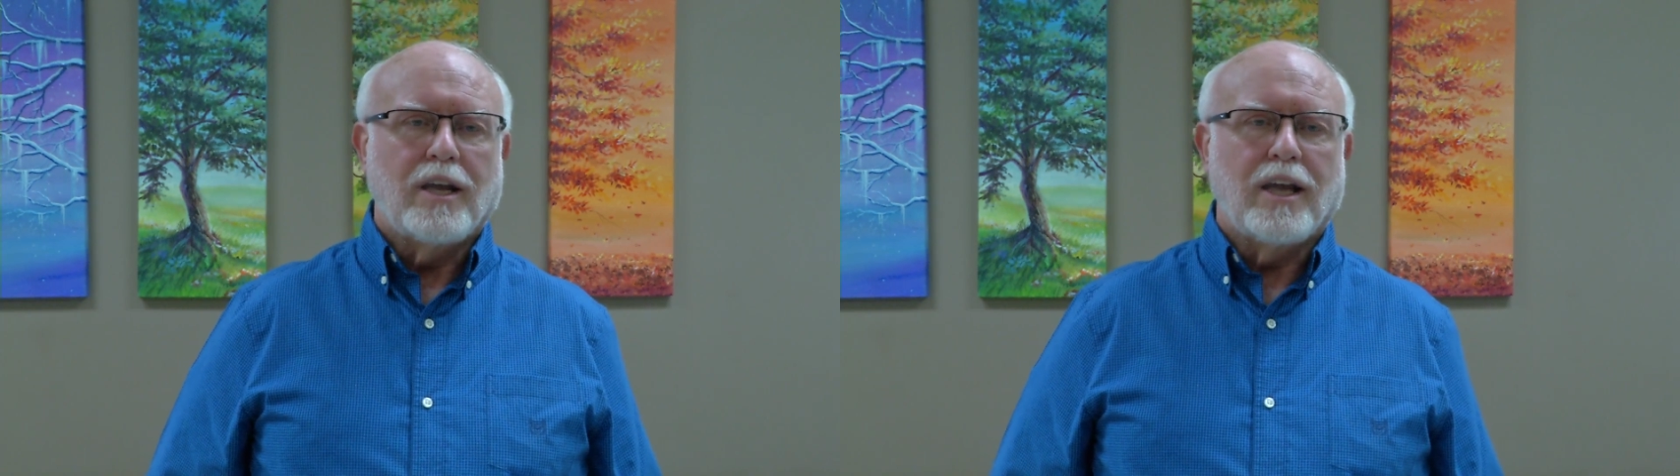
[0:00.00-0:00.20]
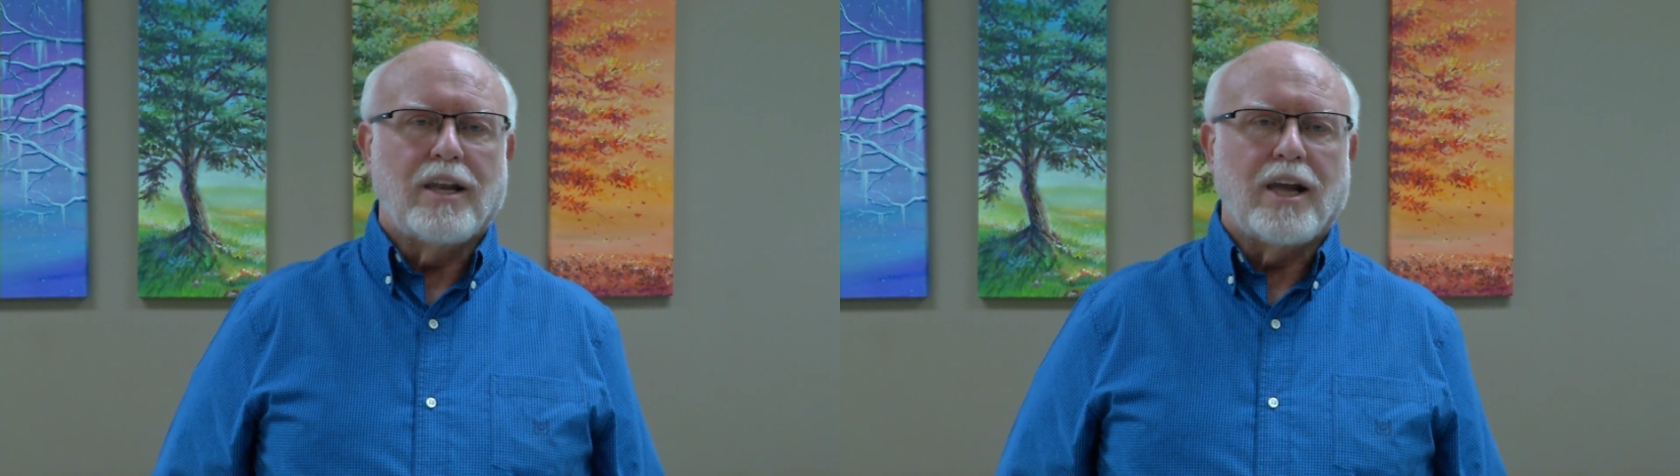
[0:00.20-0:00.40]

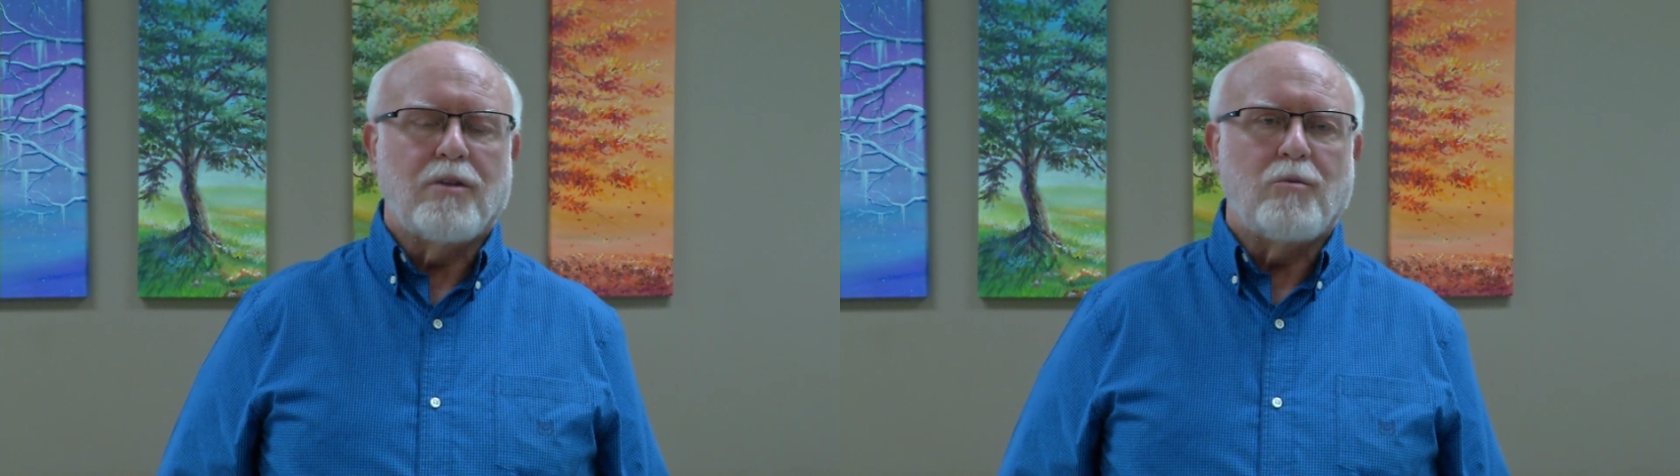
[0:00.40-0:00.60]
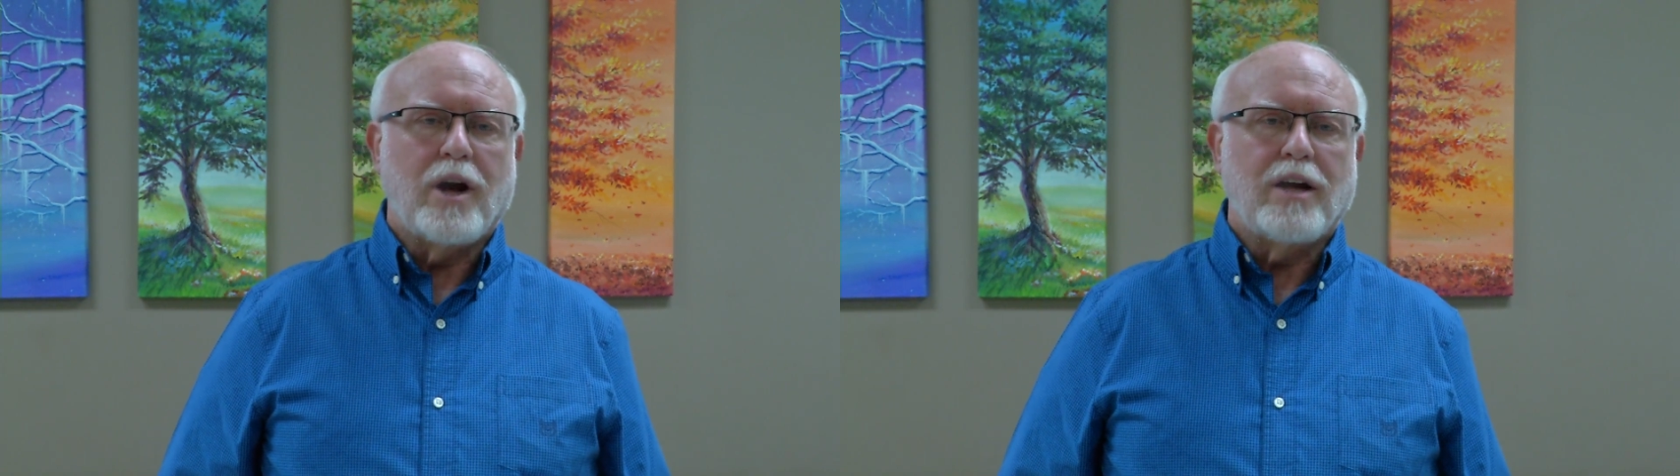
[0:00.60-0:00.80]
in
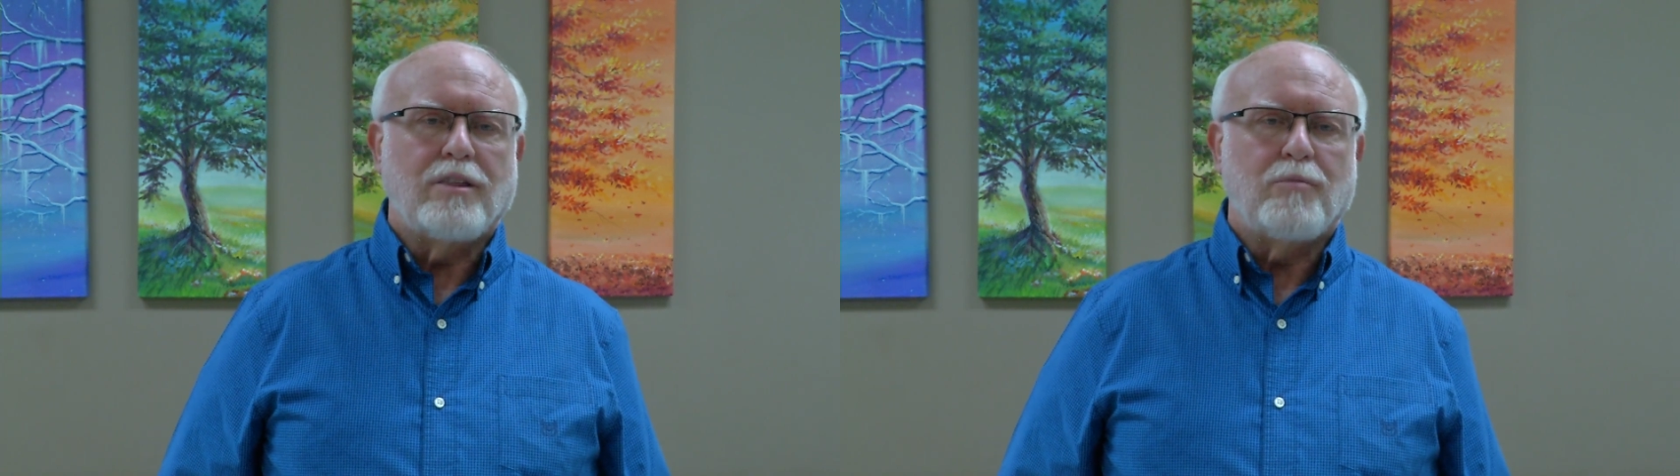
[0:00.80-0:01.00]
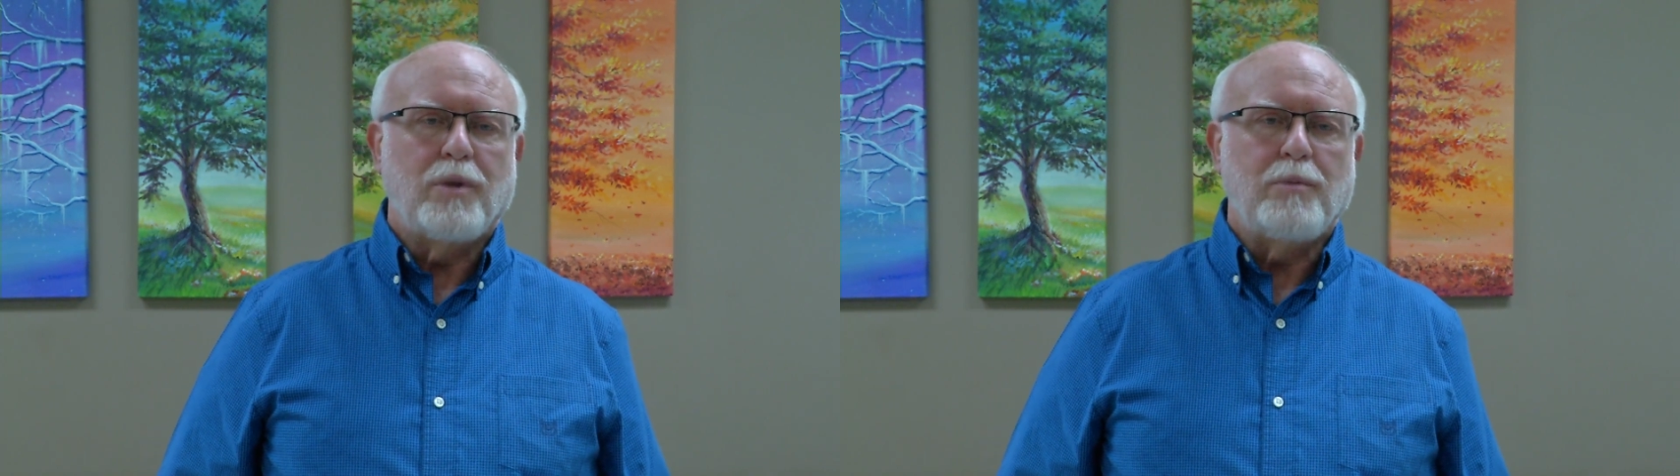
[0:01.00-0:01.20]
a way
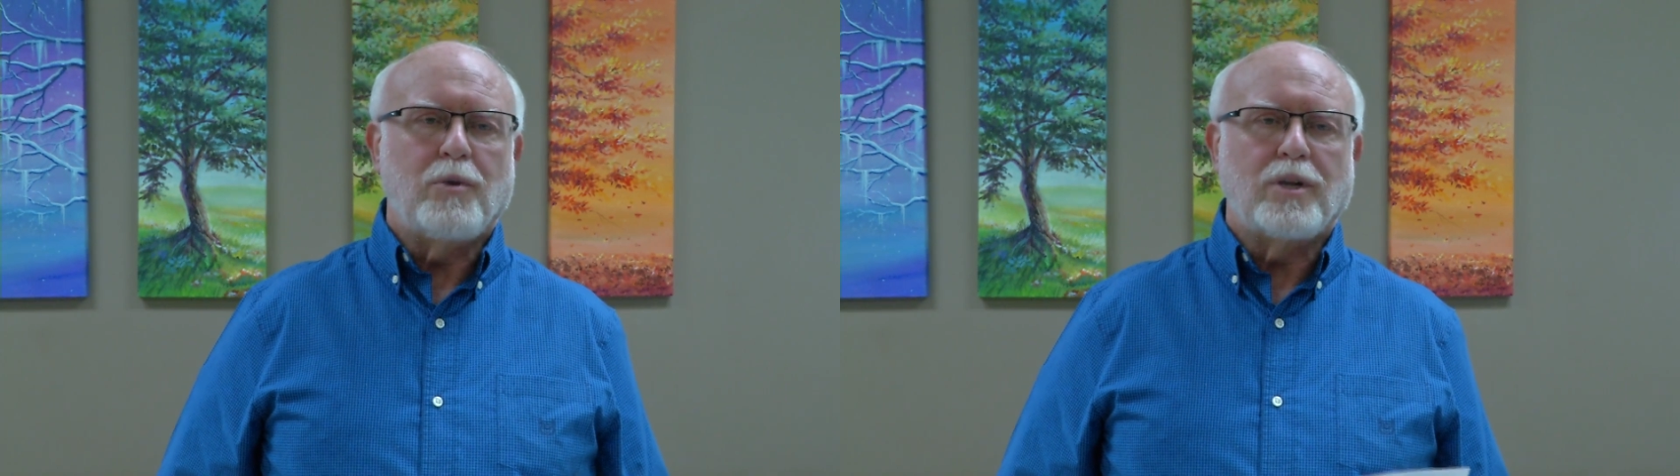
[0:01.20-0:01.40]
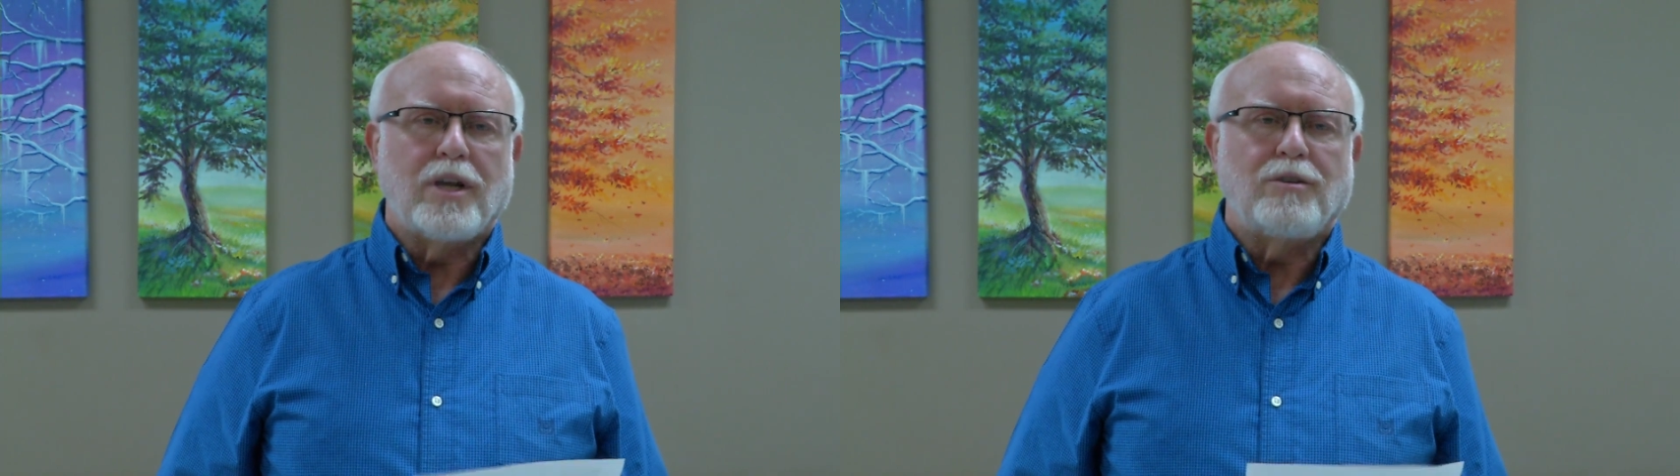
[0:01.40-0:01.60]
that
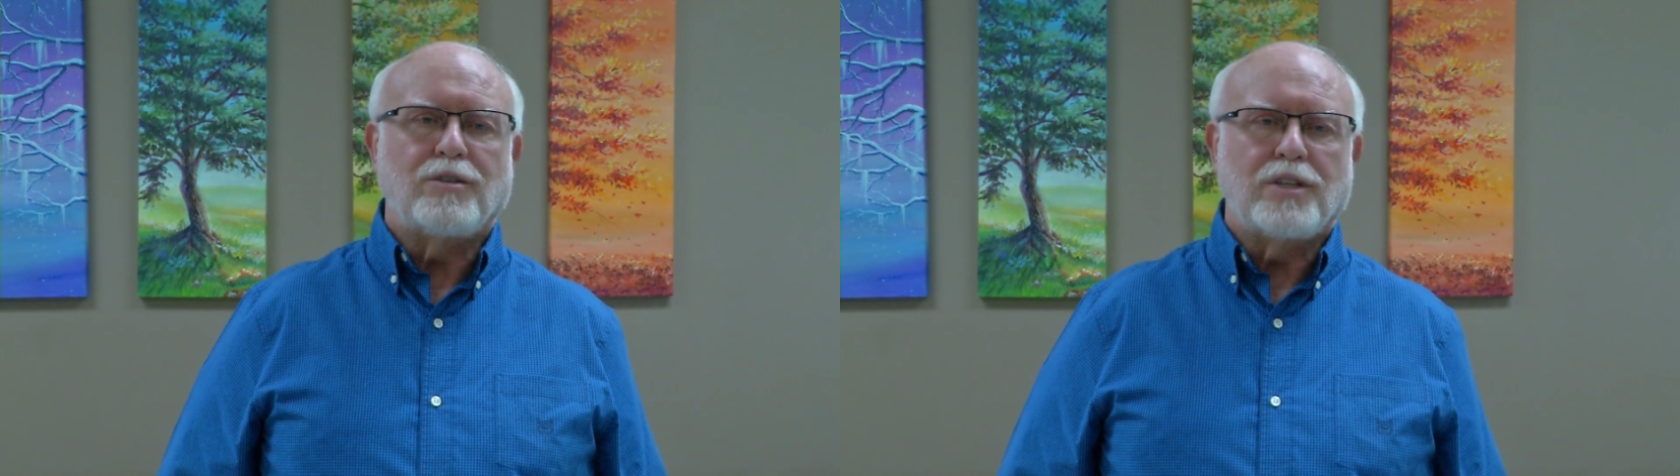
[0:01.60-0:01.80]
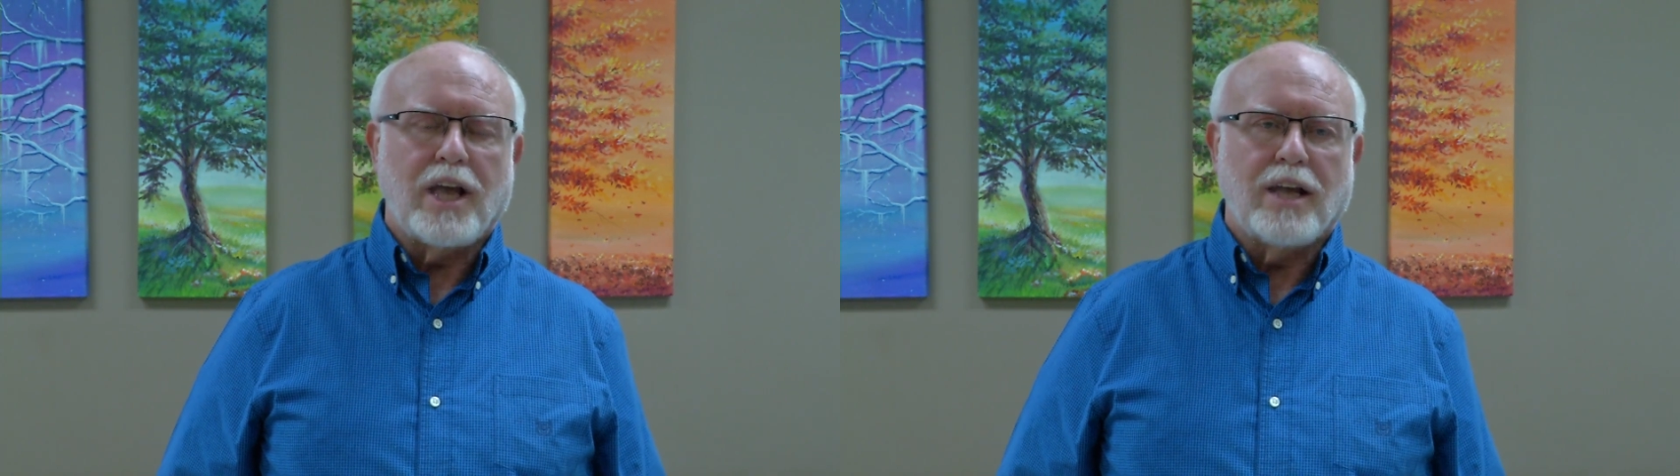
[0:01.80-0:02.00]
people can
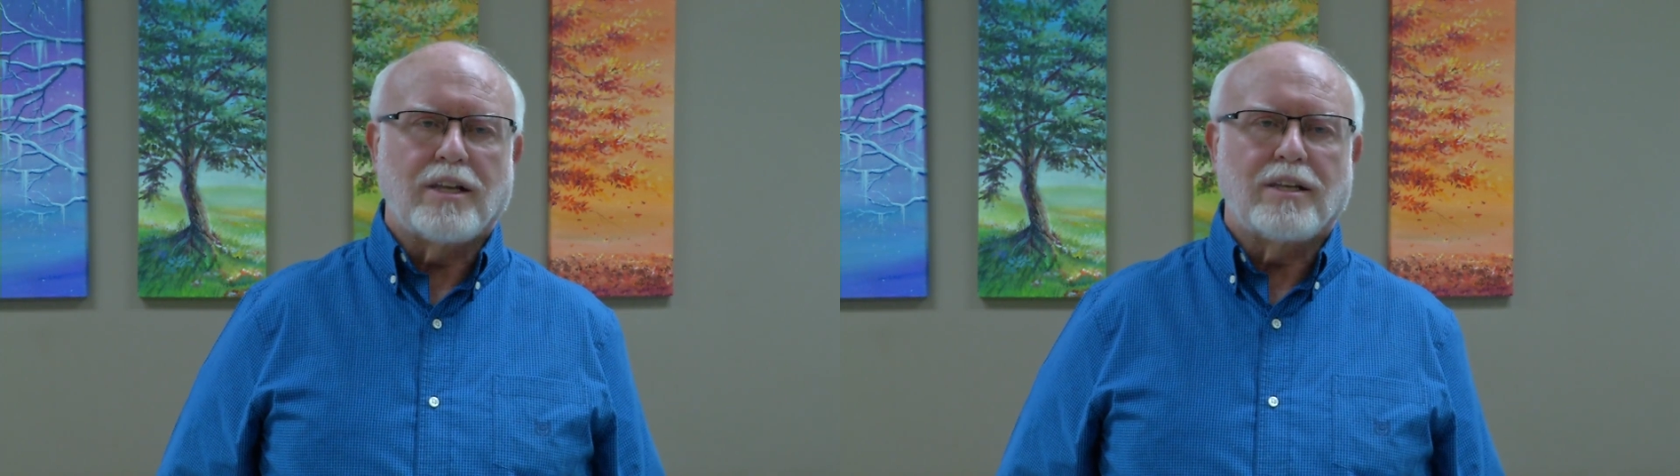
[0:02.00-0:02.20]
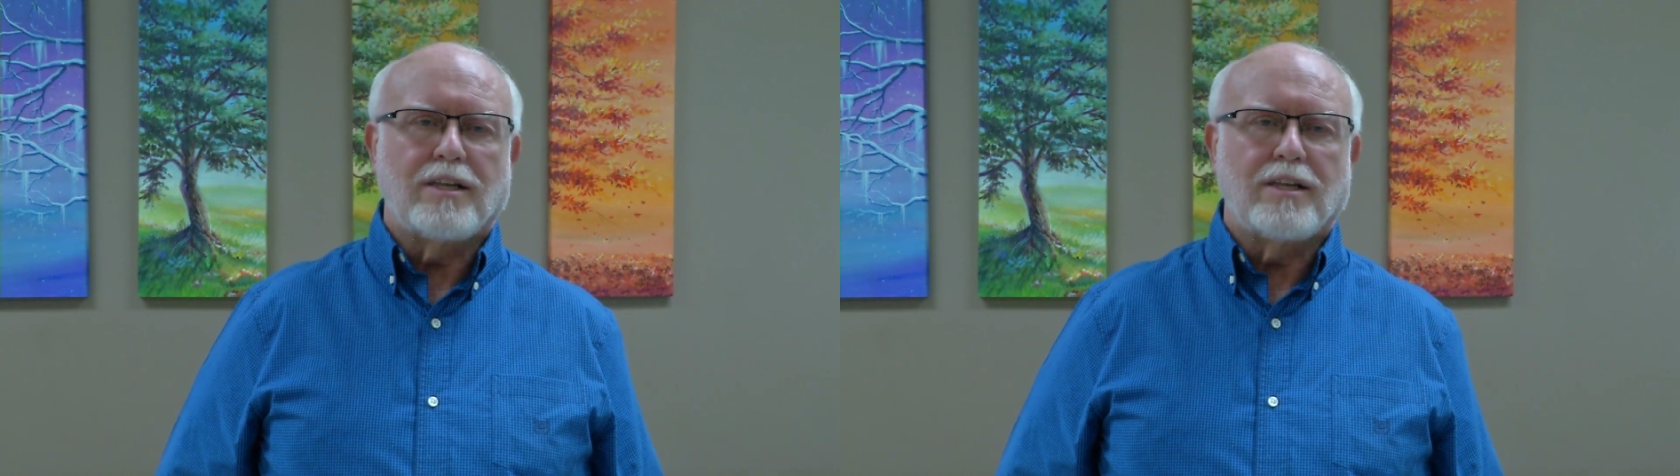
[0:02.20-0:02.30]
understand it,